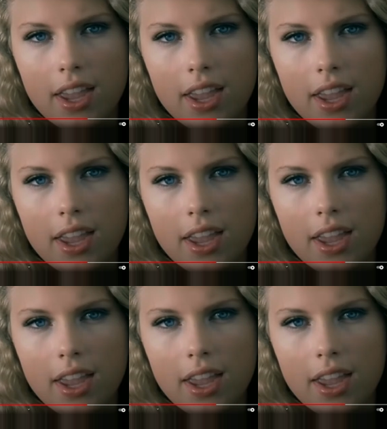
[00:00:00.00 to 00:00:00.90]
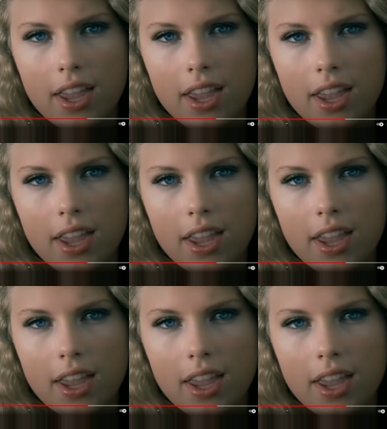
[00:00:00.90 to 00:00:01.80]

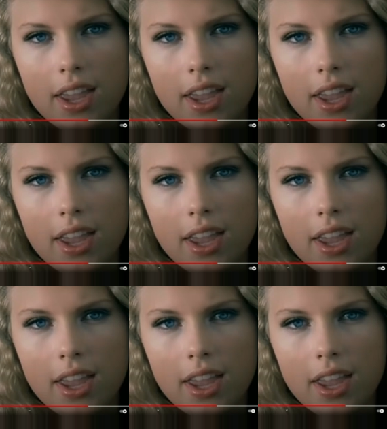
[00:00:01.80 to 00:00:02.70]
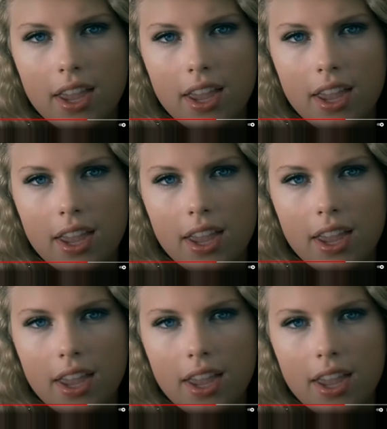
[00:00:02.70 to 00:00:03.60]

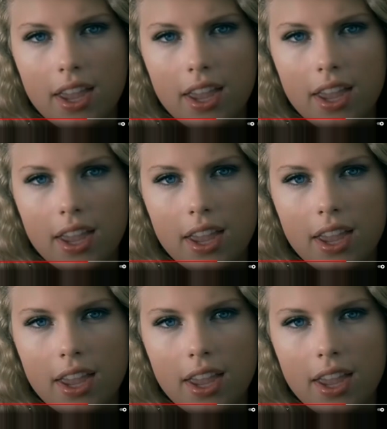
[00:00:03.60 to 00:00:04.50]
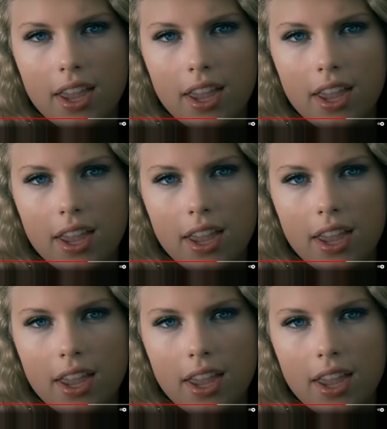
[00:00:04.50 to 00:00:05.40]

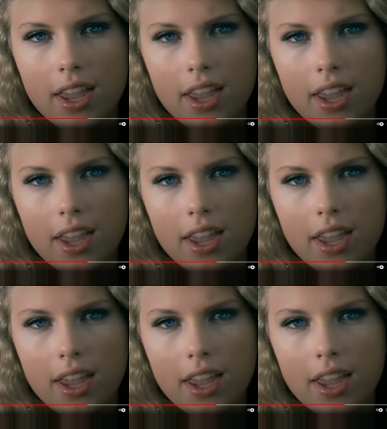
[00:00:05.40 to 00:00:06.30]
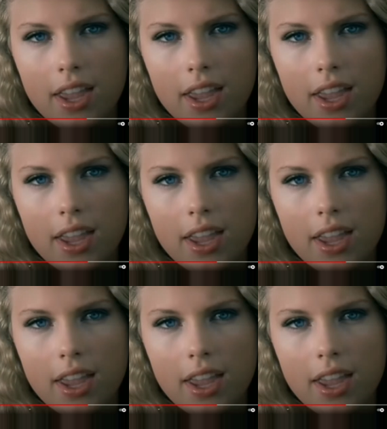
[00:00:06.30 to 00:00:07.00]
(silent)